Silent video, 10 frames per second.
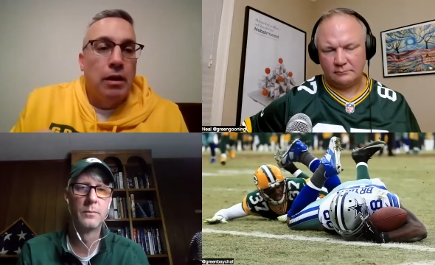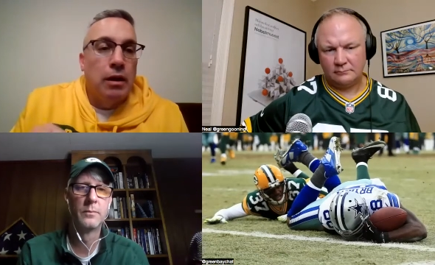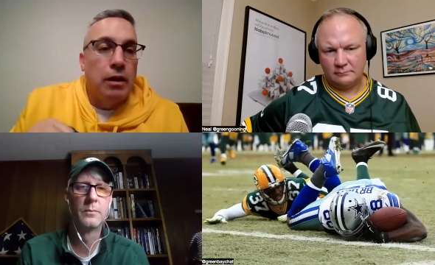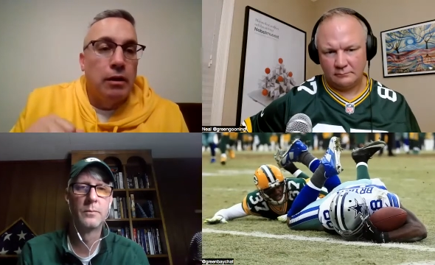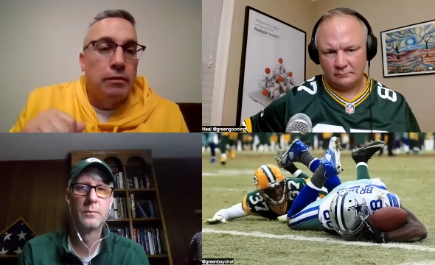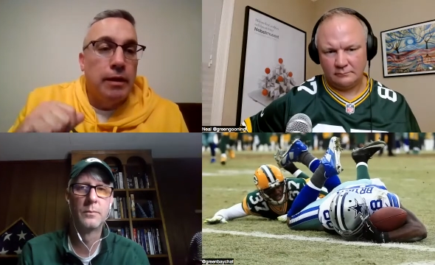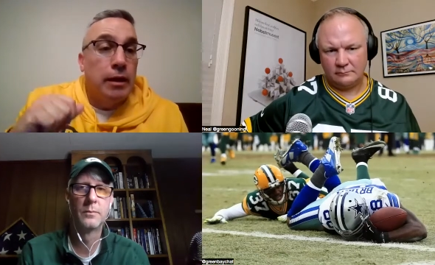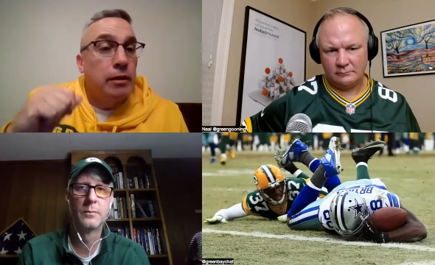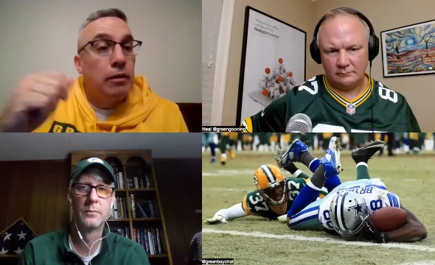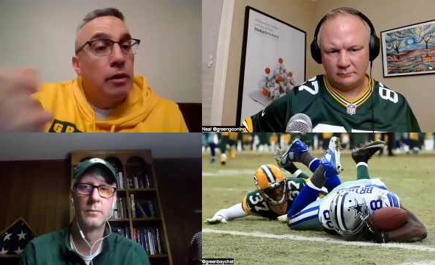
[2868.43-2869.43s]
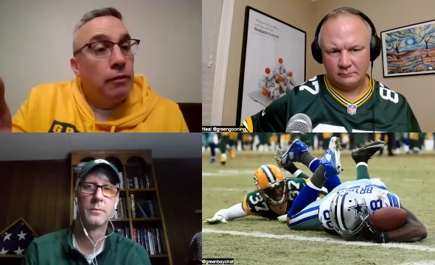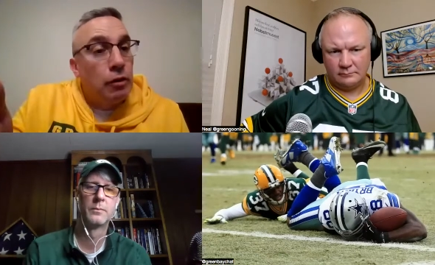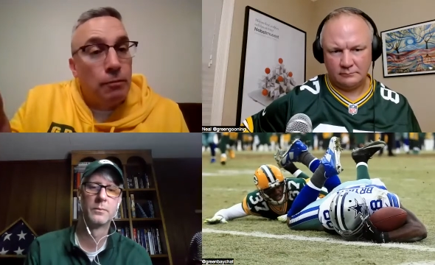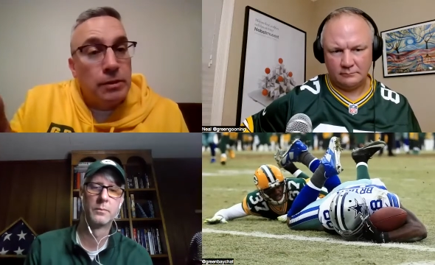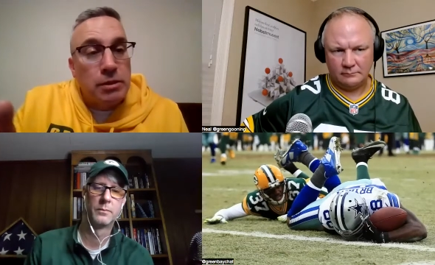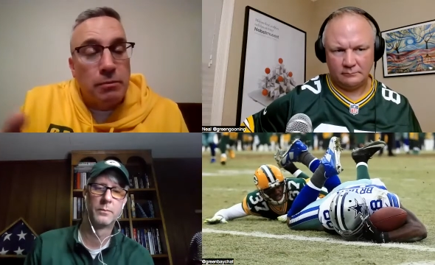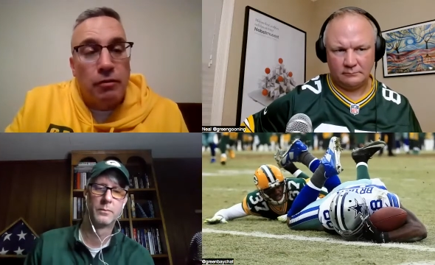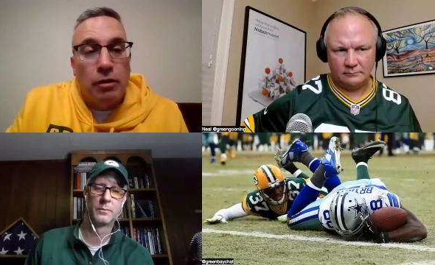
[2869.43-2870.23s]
Speaker 1: uh, and even hopefully some of